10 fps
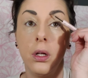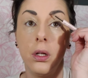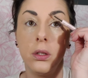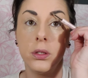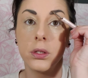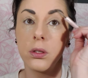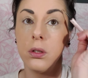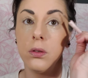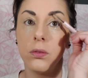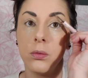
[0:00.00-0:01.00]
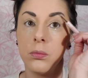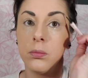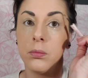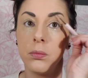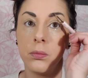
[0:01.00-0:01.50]
and just go over them
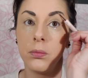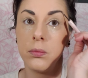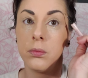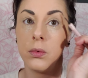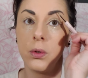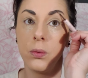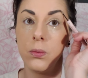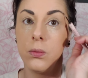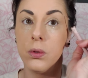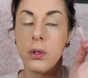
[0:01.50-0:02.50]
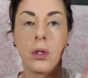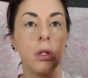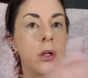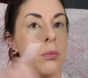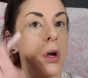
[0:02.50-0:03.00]
with a
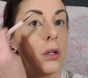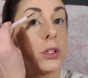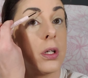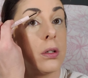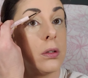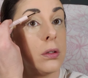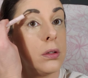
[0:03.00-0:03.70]
clear brow gel.